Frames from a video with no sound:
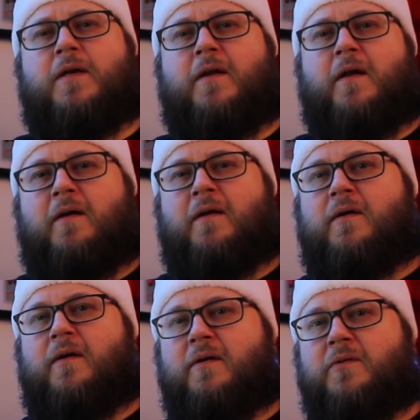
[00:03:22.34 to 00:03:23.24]
a
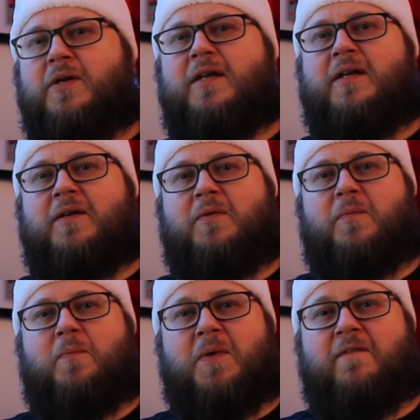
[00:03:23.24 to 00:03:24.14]
really
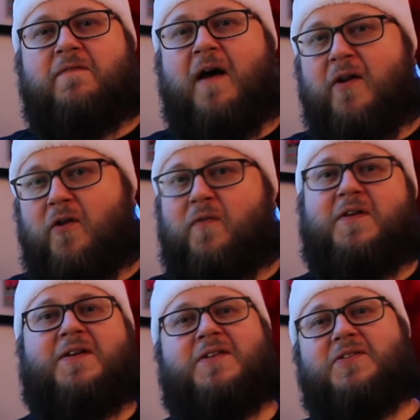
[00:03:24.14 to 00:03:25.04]
big fan of
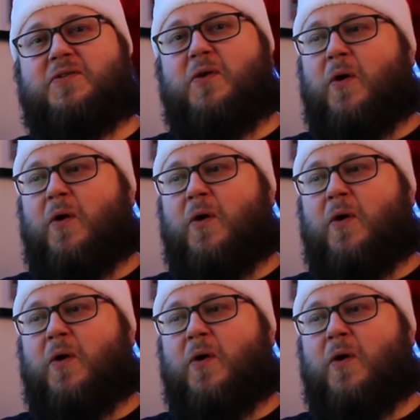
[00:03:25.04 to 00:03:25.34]
this